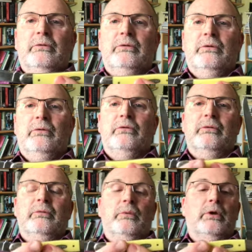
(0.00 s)
you
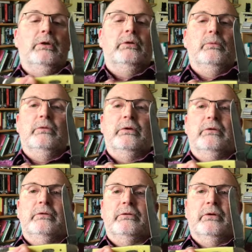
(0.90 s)
just, what I did was I
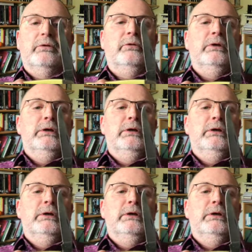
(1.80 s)
decided